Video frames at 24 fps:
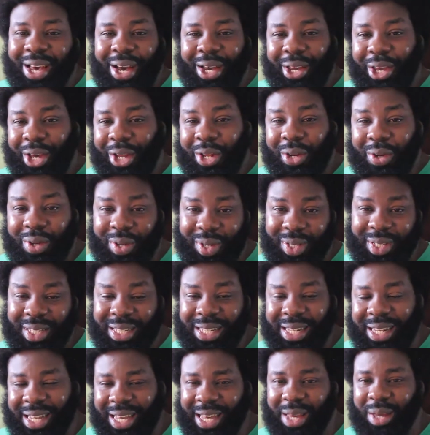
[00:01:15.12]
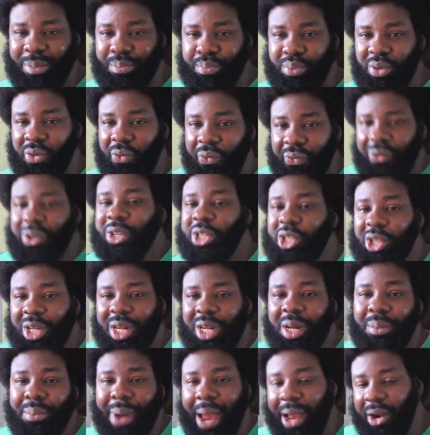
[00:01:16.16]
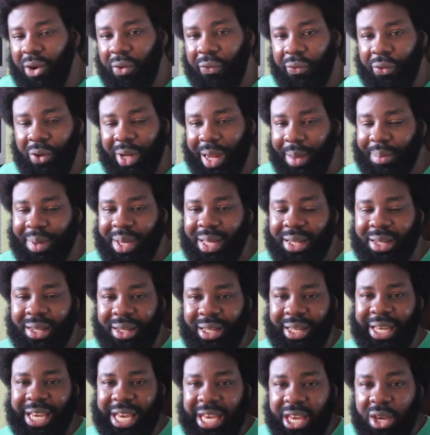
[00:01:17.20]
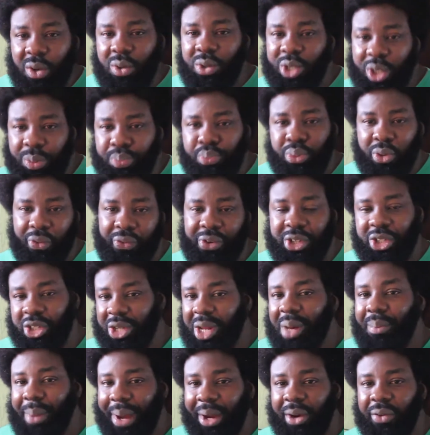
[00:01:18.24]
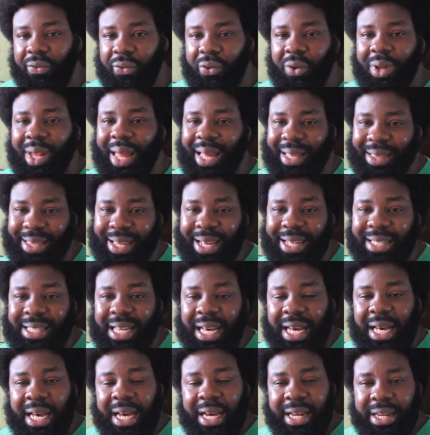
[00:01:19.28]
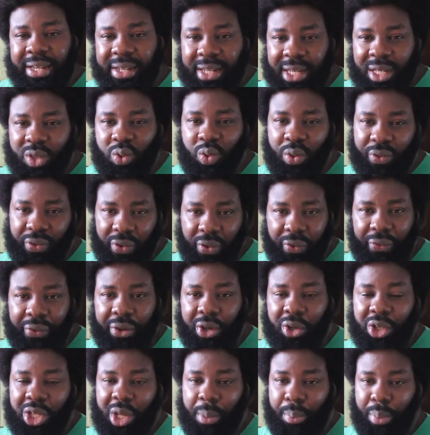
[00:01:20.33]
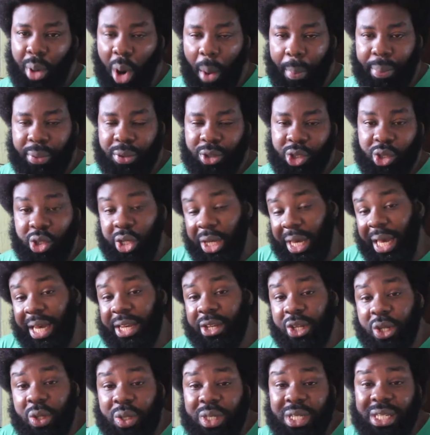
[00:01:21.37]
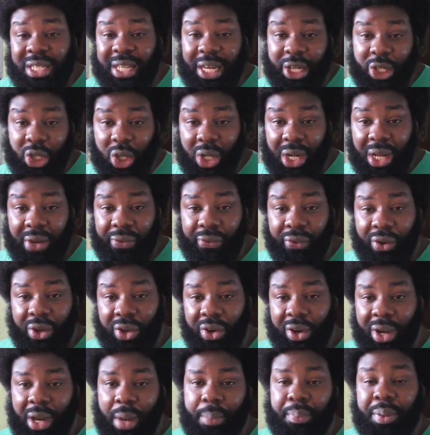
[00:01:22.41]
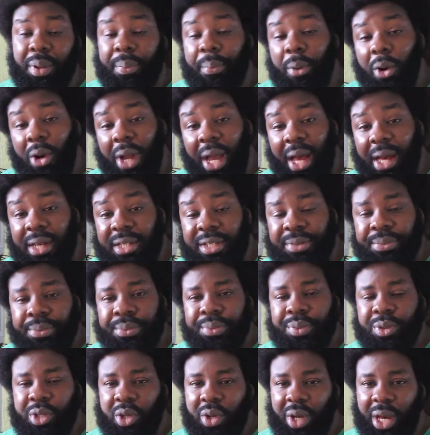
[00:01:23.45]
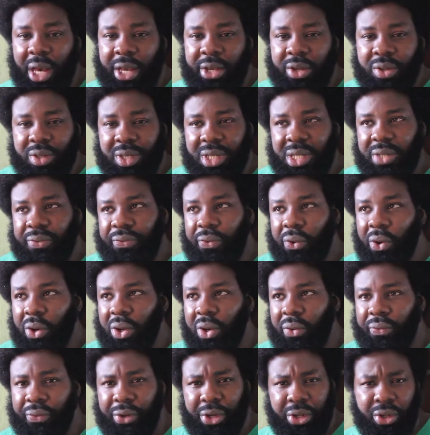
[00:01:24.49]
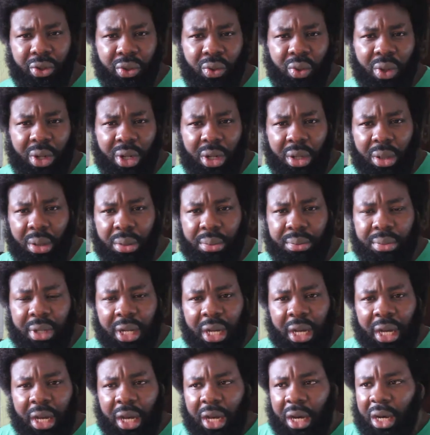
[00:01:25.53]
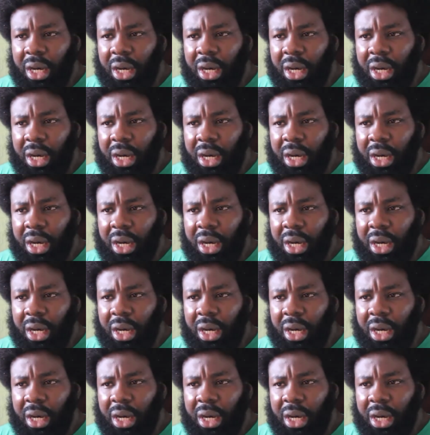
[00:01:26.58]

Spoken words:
you're not using a professional microphone, I mean, a huge professional microphone like that, this will fulfill the purpose. So you can use this actually for your headbeat podcast. You can use this for your video